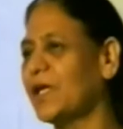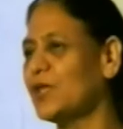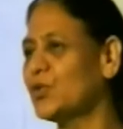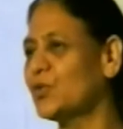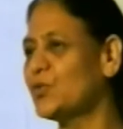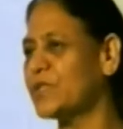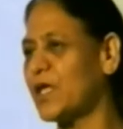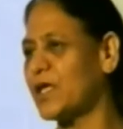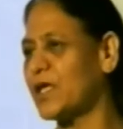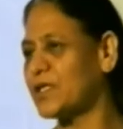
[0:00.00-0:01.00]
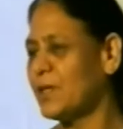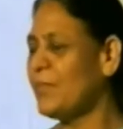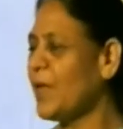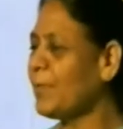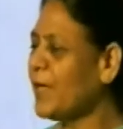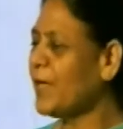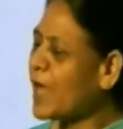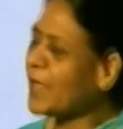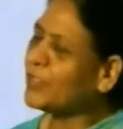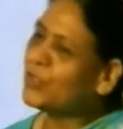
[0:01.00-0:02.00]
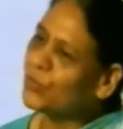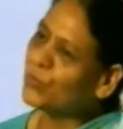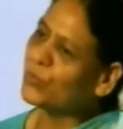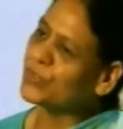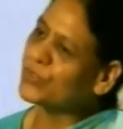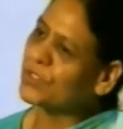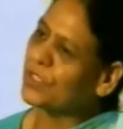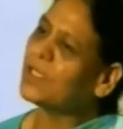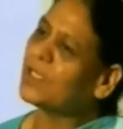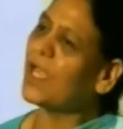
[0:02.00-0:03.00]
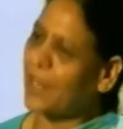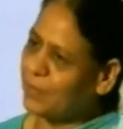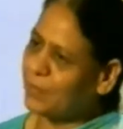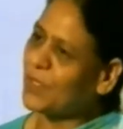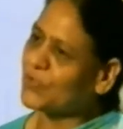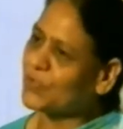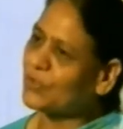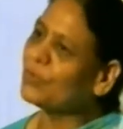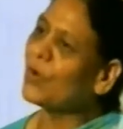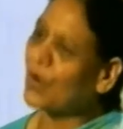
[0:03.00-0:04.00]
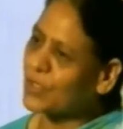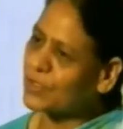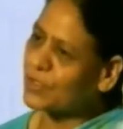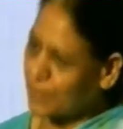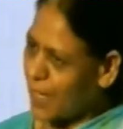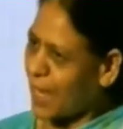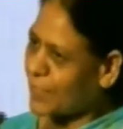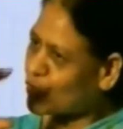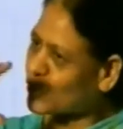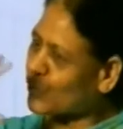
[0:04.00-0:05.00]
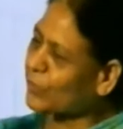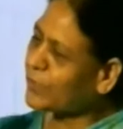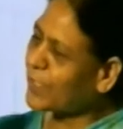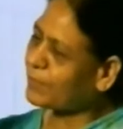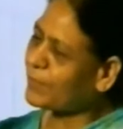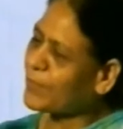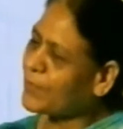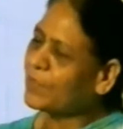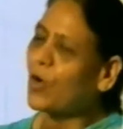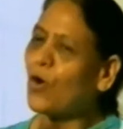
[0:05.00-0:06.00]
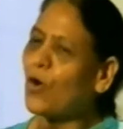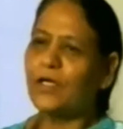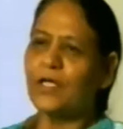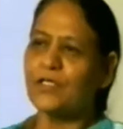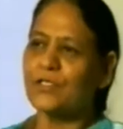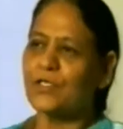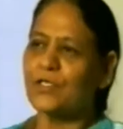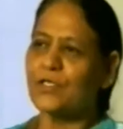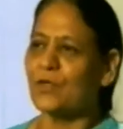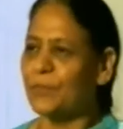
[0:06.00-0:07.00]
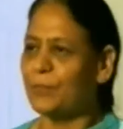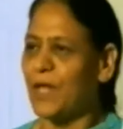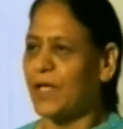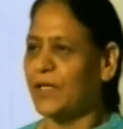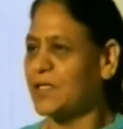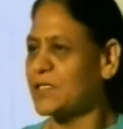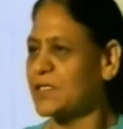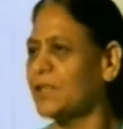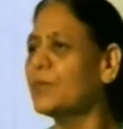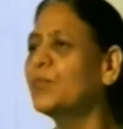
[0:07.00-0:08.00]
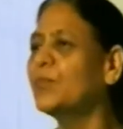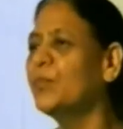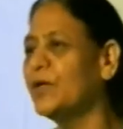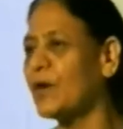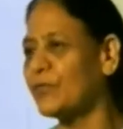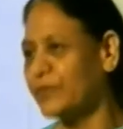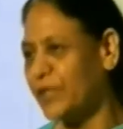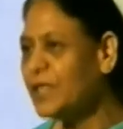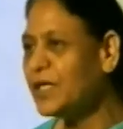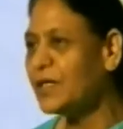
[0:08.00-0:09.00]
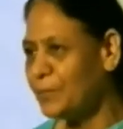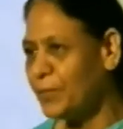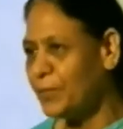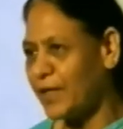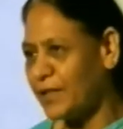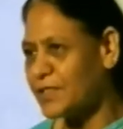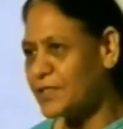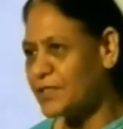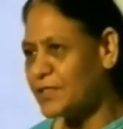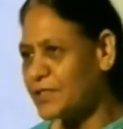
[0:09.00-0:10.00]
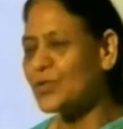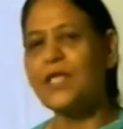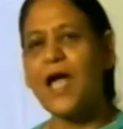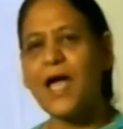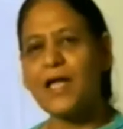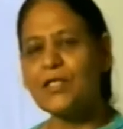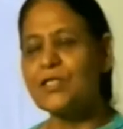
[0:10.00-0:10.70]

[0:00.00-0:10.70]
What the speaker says: use is, maybe I use the animation or and show them the organization of the planets and the movement of the planets. So that